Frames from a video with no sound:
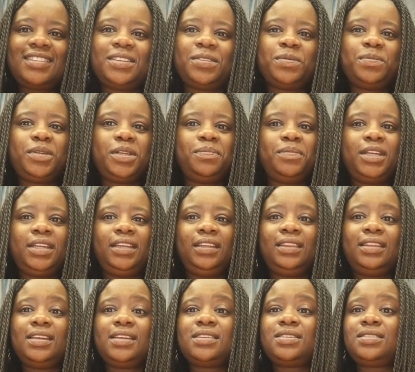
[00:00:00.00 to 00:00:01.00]
there will be many
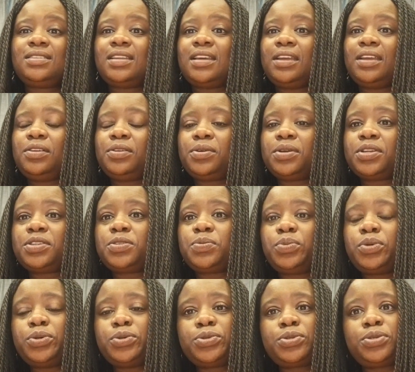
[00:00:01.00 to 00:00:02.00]
things that you're
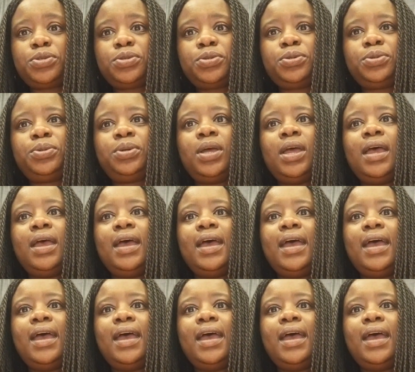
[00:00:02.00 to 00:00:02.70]
exposed to,